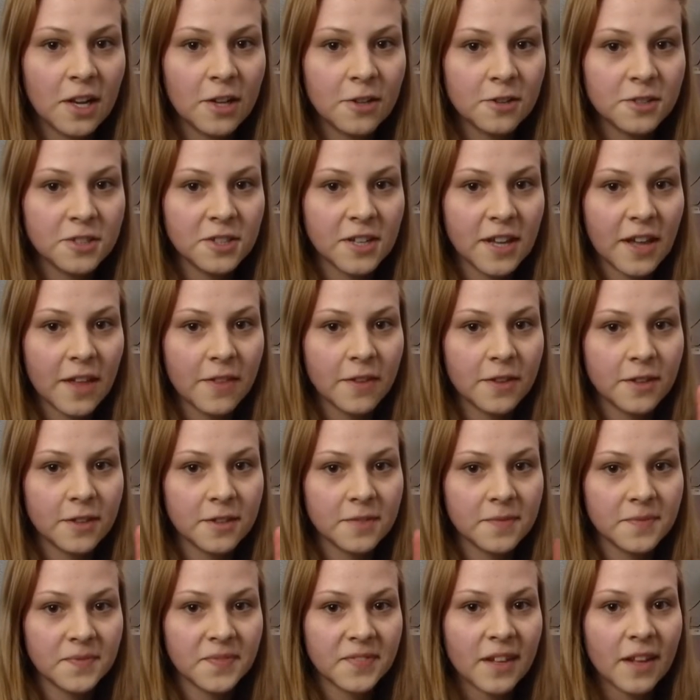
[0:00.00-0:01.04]
Hello together!
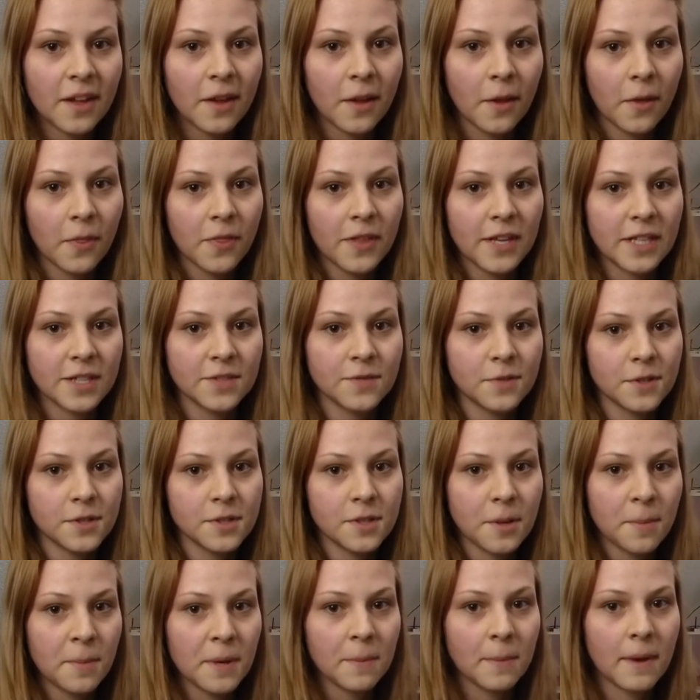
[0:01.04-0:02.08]
Thanks for
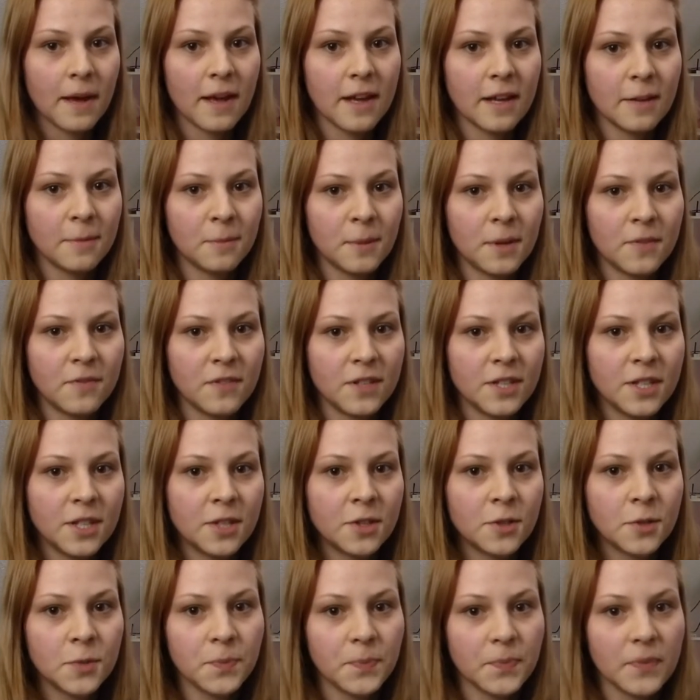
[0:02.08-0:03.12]
stopping by at my
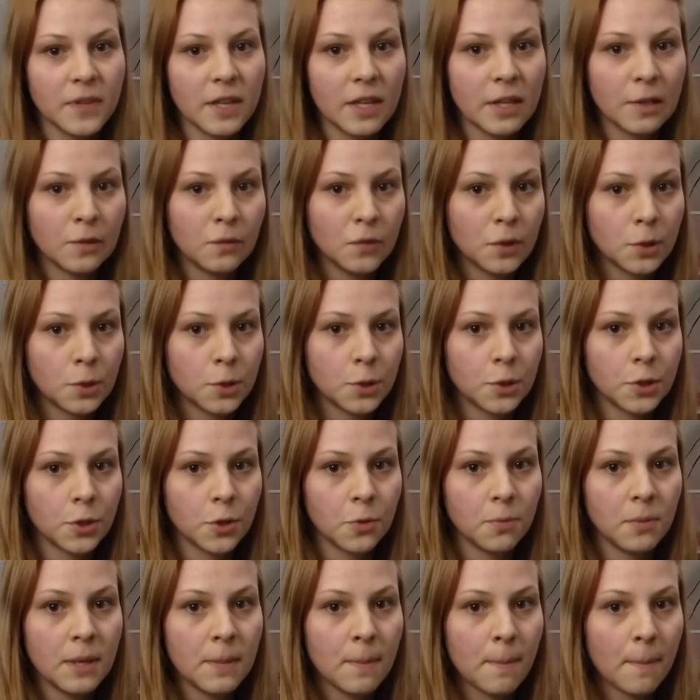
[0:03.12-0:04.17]
video. If you don't
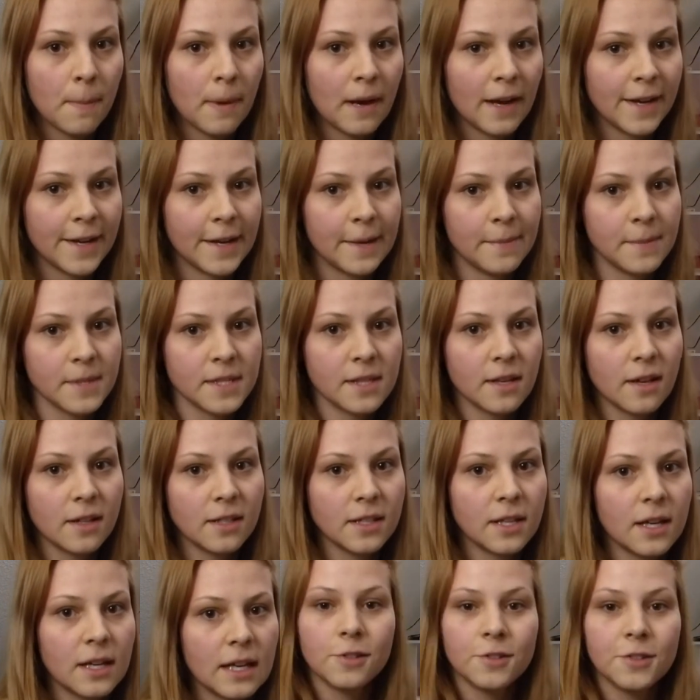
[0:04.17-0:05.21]
know me, my name is
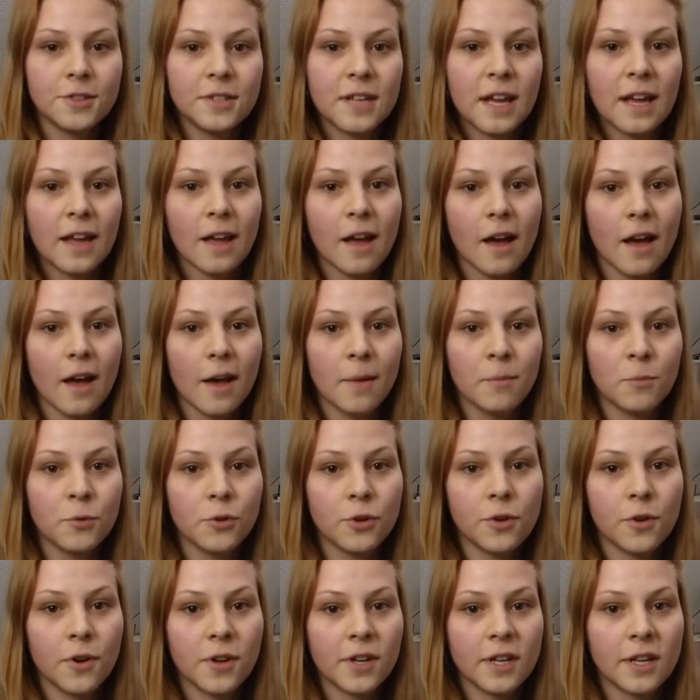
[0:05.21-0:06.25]
Tanja. Today I'm
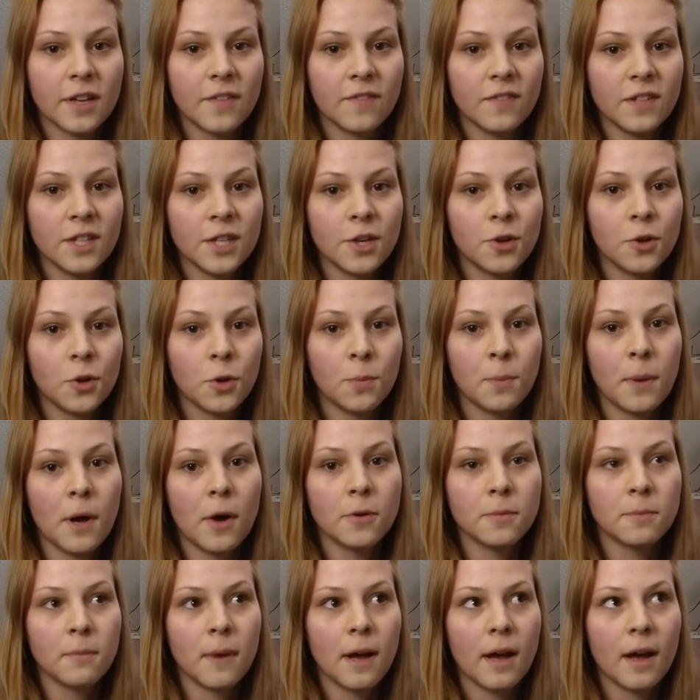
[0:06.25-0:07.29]
recording a video
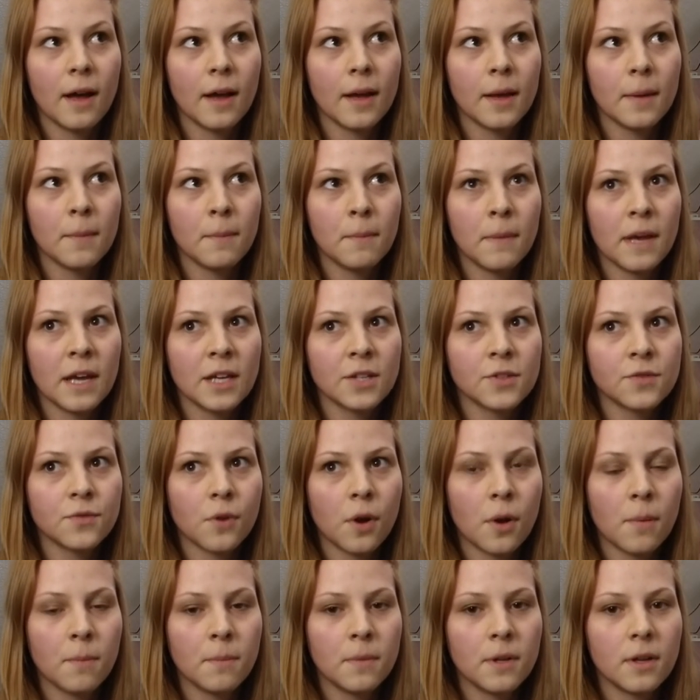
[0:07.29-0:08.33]
about my makes
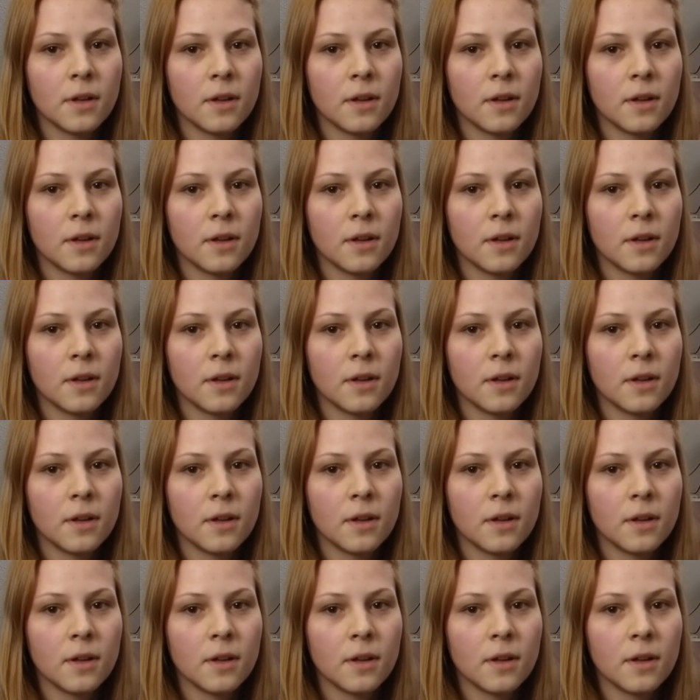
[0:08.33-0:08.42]
from